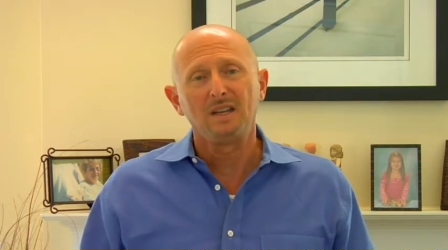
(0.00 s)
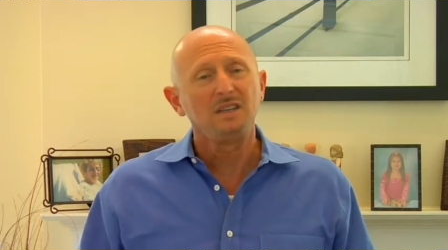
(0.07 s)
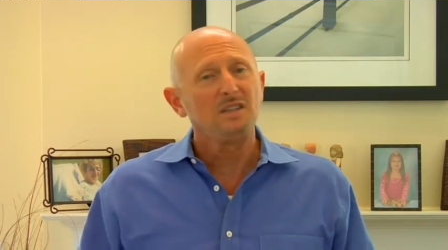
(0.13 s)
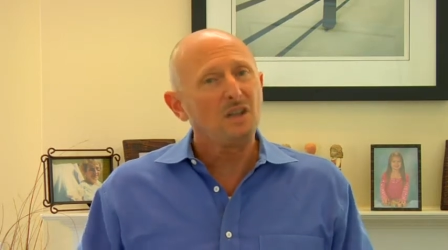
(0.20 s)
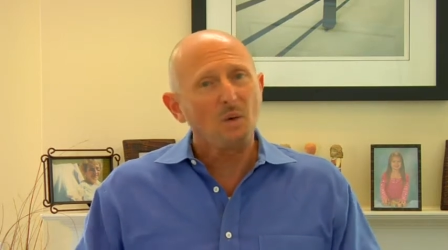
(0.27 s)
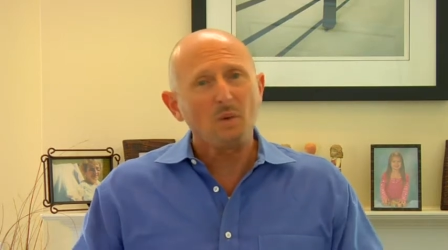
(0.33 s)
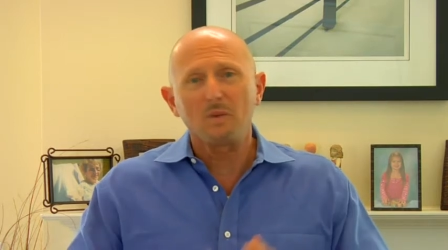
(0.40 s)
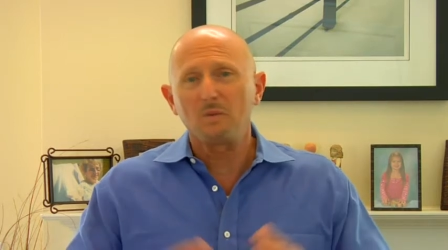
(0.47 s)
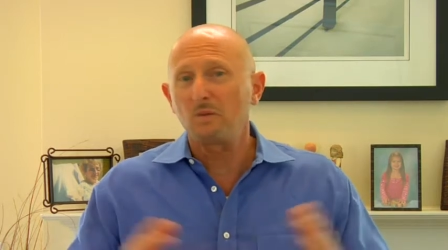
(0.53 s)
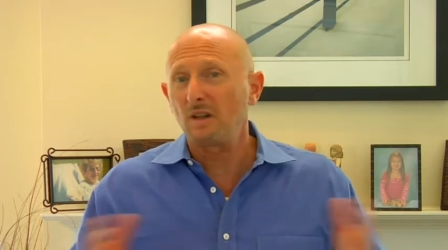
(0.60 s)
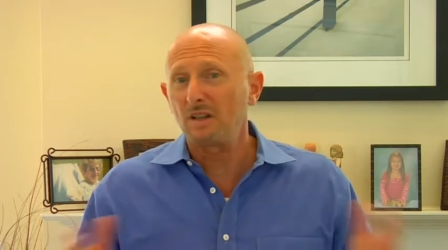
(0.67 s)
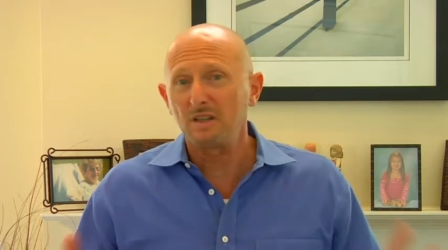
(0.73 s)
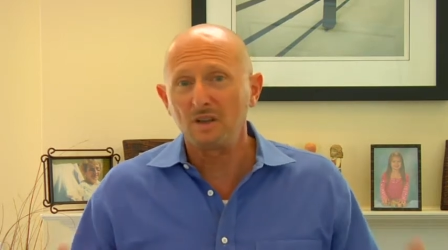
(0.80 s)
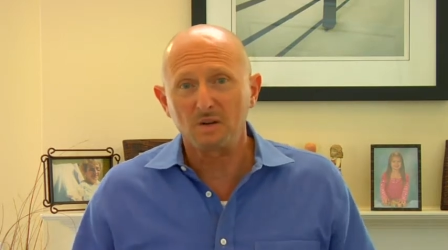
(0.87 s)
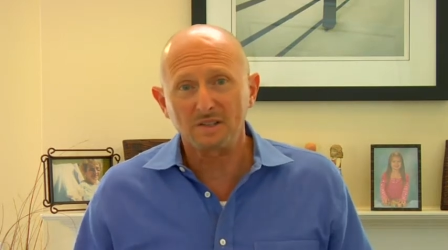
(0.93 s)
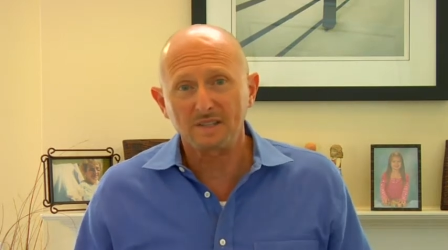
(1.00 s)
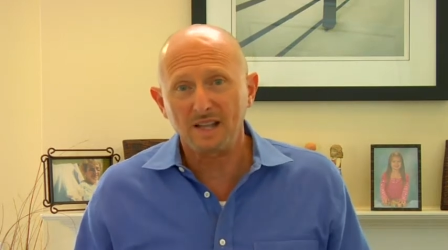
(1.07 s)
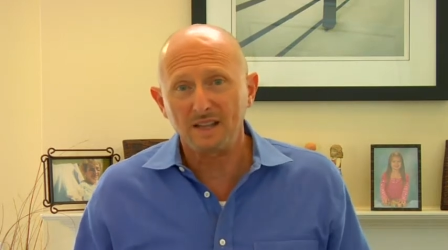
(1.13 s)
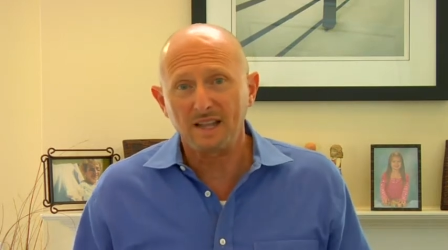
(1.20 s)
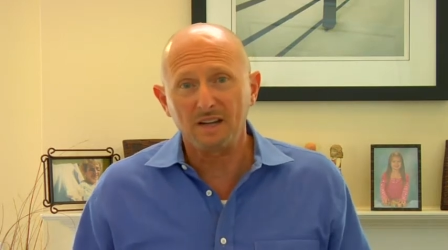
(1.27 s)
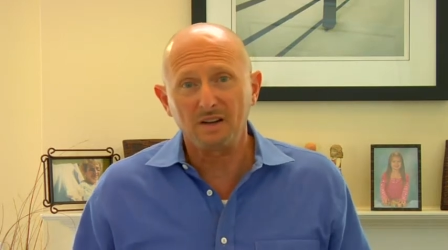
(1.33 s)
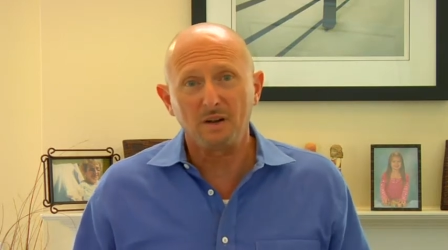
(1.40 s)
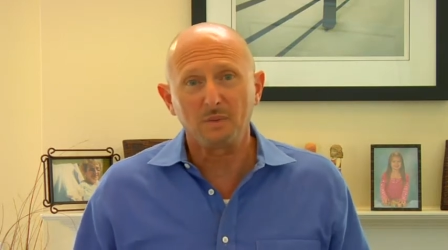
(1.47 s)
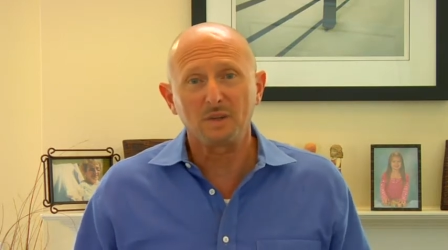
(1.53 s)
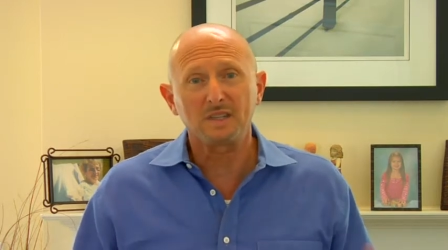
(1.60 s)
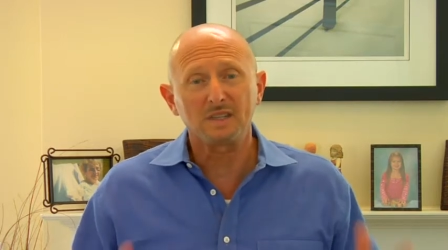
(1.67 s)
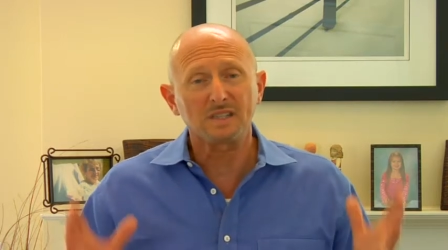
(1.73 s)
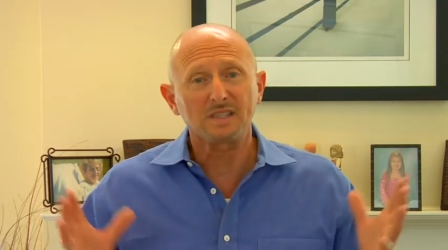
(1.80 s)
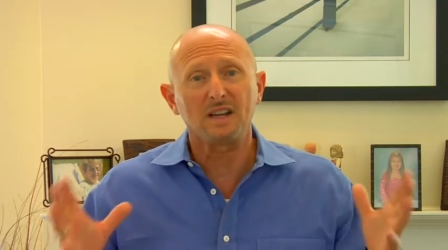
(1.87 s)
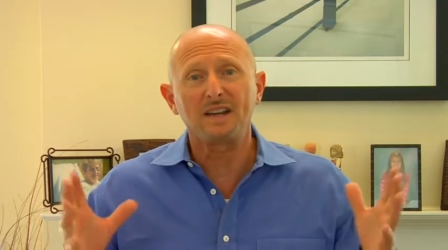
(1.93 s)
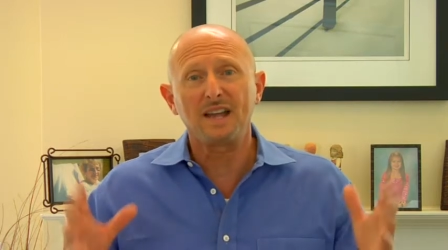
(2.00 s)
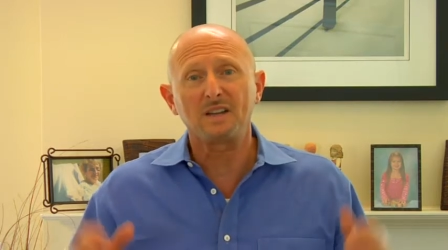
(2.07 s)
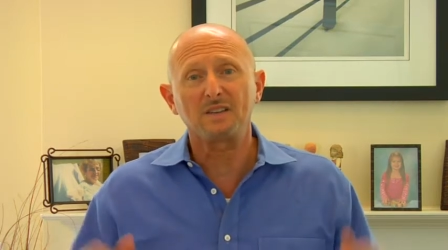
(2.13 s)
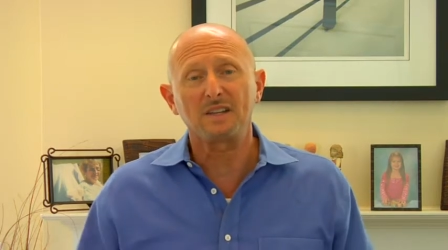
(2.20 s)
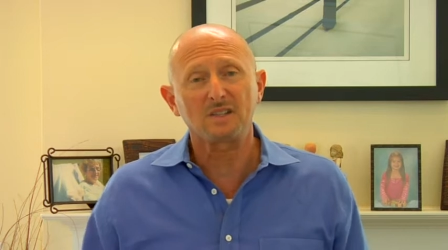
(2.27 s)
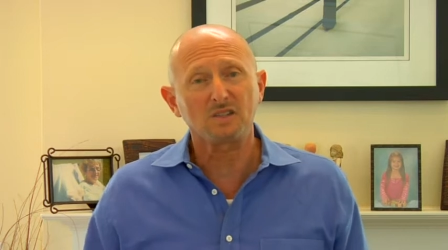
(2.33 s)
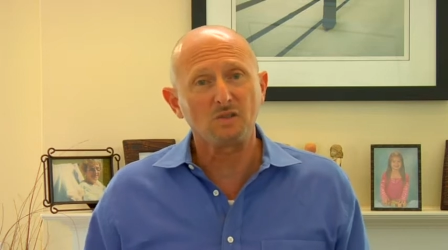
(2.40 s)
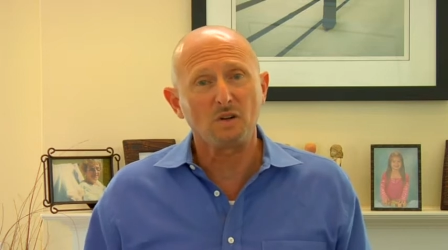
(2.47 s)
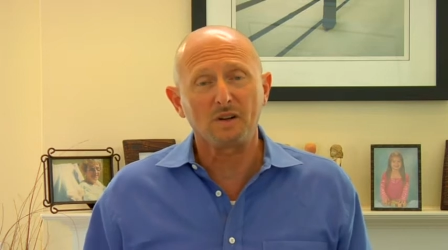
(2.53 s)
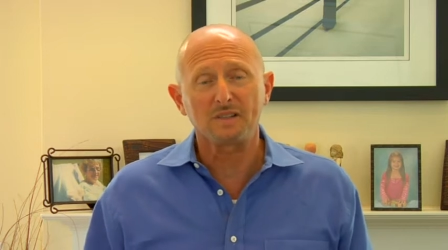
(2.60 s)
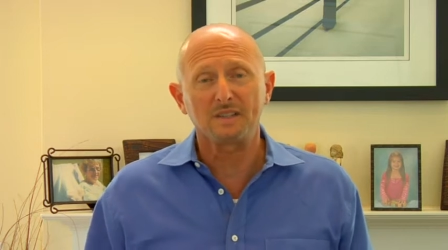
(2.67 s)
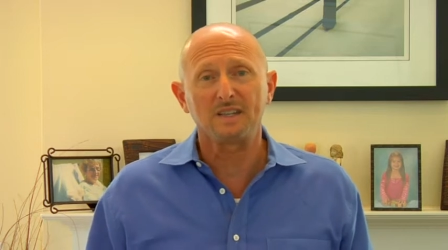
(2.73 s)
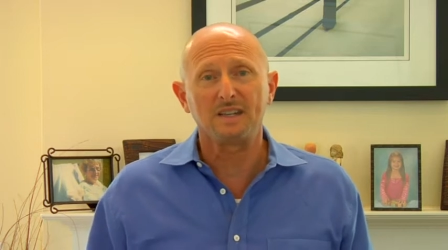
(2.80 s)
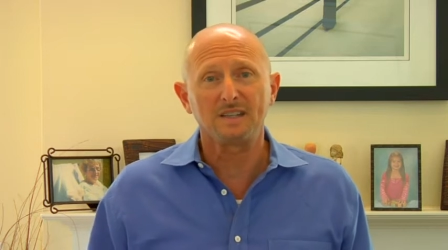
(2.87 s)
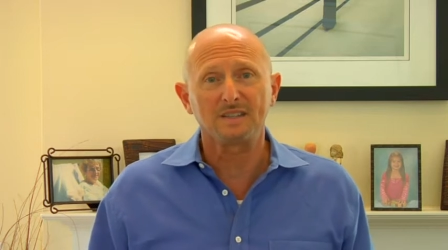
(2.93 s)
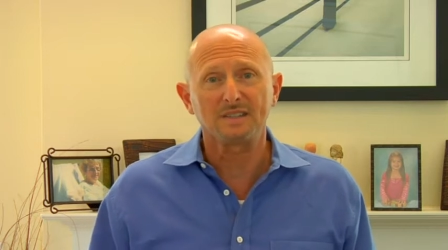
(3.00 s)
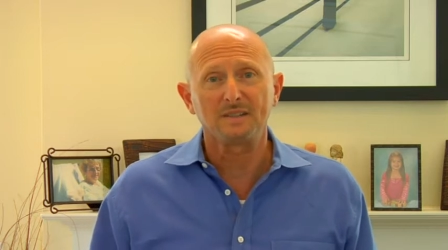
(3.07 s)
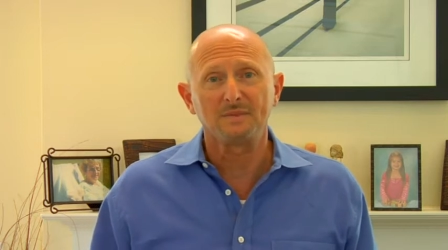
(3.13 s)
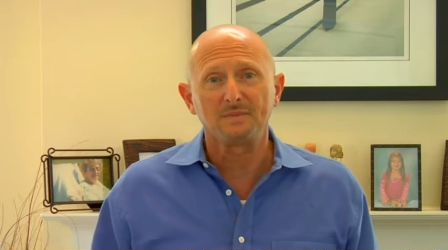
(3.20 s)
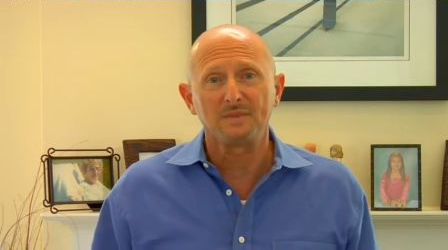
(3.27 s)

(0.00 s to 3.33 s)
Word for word: No one really noticed that light on with the sun out as strong as it is.